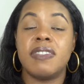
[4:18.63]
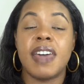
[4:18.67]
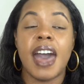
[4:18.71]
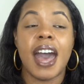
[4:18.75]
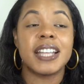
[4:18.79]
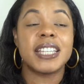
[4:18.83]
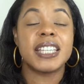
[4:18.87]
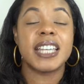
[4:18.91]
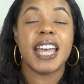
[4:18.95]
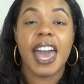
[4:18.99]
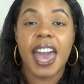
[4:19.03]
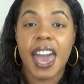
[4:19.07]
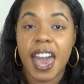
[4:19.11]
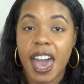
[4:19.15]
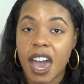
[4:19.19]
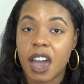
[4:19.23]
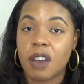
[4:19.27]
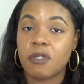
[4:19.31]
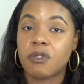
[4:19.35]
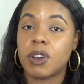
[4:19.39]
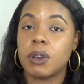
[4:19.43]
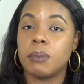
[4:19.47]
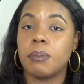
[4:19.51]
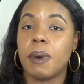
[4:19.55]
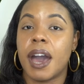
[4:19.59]
That's
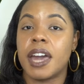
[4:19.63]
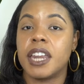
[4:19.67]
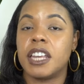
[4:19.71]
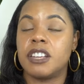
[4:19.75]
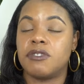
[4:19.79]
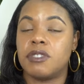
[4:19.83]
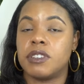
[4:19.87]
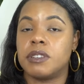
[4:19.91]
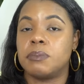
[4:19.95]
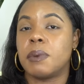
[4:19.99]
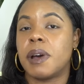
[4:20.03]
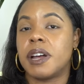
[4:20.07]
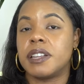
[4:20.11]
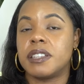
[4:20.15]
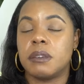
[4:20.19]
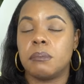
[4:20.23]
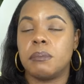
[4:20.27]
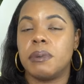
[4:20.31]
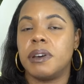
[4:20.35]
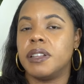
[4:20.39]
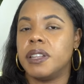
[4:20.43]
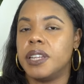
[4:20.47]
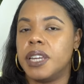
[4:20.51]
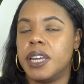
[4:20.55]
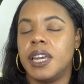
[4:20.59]
everybody's
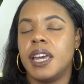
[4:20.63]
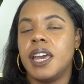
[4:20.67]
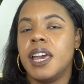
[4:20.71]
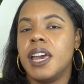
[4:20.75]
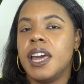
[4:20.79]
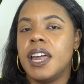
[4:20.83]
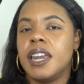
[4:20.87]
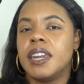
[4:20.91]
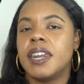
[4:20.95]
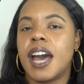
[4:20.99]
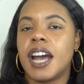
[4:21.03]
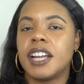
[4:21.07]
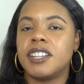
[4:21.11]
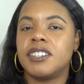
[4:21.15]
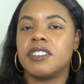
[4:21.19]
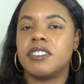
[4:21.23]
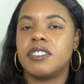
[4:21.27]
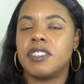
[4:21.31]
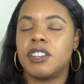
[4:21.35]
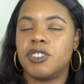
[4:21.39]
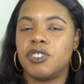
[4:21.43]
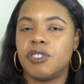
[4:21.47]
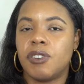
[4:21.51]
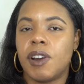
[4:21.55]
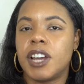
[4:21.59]
responsibility, not just
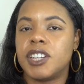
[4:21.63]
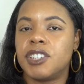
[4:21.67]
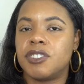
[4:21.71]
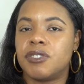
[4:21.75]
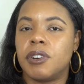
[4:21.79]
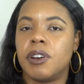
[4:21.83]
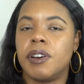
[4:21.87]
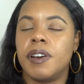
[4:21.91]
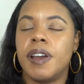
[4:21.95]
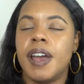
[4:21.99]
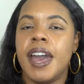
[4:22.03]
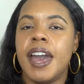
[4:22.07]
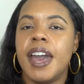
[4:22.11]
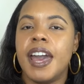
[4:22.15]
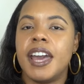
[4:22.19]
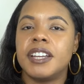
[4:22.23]
the treasurer.